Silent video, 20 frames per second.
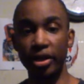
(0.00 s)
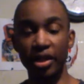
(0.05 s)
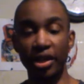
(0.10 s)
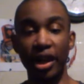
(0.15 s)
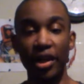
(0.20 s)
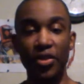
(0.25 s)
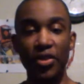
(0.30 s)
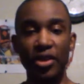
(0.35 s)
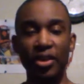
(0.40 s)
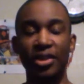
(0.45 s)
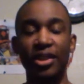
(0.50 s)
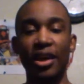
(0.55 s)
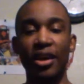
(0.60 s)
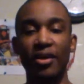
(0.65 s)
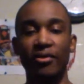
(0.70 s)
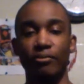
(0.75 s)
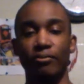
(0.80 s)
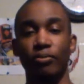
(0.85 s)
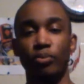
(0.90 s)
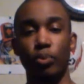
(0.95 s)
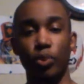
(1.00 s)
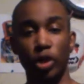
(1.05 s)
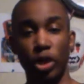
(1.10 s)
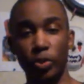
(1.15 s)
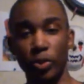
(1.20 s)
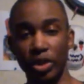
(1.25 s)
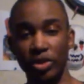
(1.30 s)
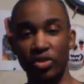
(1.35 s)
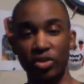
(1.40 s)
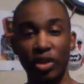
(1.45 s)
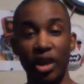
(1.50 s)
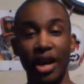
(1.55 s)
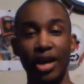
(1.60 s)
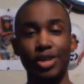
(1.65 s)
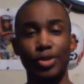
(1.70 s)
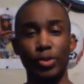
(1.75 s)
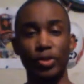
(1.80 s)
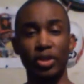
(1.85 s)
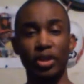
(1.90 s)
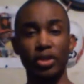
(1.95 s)
and I think that pretty much lies
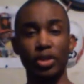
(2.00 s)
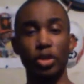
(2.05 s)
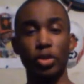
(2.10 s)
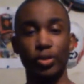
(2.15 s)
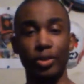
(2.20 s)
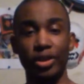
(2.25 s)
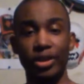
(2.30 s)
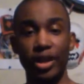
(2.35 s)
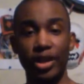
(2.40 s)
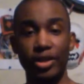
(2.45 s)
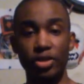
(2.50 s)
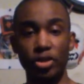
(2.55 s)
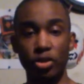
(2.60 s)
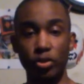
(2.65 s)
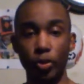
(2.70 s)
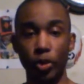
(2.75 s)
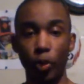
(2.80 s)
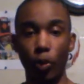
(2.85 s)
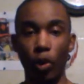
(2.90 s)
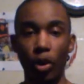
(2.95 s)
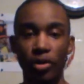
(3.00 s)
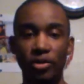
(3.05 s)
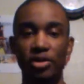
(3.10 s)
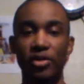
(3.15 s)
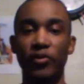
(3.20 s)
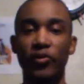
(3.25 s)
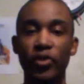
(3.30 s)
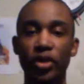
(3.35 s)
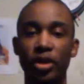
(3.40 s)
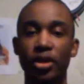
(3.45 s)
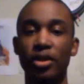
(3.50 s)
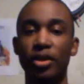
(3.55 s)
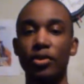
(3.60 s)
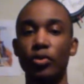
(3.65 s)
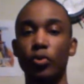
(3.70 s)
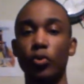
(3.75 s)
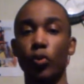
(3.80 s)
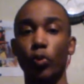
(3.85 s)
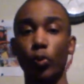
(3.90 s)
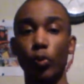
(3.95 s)
within human nature. We want to fit in
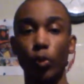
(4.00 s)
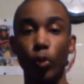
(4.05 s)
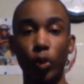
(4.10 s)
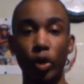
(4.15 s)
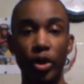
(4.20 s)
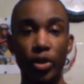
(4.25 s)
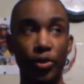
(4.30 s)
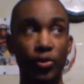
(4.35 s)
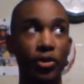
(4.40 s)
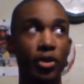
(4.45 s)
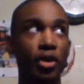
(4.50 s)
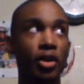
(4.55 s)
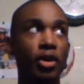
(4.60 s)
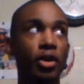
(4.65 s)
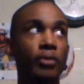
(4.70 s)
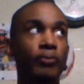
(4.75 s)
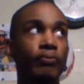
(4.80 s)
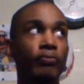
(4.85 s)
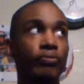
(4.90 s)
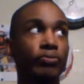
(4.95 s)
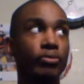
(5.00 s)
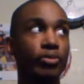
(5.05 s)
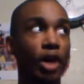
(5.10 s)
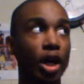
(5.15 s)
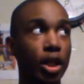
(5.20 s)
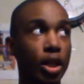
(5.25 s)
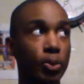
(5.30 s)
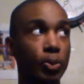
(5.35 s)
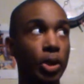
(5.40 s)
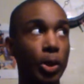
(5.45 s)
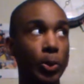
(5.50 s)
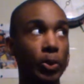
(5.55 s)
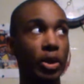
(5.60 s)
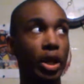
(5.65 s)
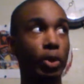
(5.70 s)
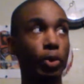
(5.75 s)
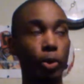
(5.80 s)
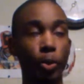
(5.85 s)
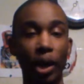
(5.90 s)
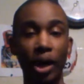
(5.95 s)
with other people that
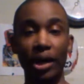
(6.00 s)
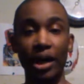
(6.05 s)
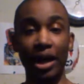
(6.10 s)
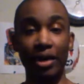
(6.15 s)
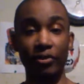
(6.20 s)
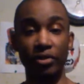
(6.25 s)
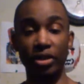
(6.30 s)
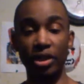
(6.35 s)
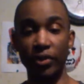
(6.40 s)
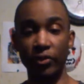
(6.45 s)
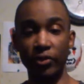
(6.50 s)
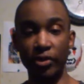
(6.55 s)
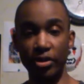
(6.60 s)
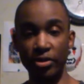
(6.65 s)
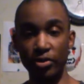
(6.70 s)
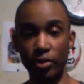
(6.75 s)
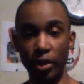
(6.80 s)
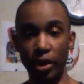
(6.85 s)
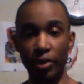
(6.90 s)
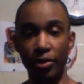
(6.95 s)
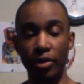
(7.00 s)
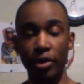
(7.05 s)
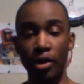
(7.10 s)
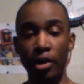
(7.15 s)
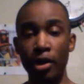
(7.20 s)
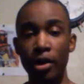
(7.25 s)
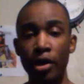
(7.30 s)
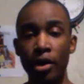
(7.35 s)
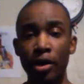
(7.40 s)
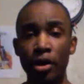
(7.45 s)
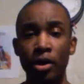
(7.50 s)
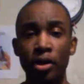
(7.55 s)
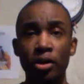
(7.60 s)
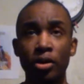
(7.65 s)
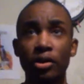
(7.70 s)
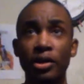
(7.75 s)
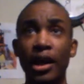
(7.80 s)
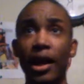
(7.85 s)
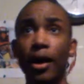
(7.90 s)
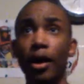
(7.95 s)
we might have a difference with.
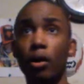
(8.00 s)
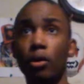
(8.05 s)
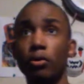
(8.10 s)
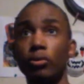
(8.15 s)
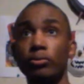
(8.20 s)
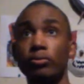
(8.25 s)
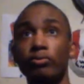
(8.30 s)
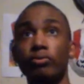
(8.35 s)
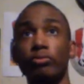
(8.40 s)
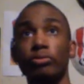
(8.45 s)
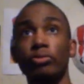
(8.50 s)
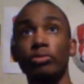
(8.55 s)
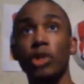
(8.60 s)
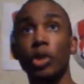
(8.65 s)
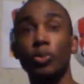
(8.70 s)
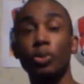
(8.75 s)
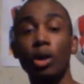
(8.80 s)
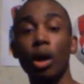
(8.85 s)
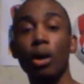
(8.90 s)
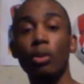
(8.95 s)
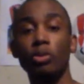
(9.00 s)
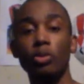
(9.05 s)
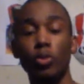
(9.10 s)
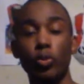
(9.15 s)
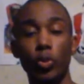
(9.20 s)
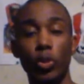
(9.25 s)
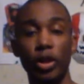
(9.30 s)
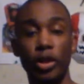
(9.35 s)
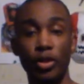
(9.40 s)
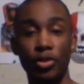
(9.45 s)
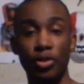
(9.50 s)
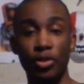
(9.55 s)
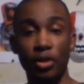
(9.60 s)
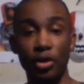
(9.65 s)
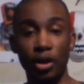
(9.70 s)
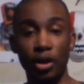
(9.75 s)
Now, the problem with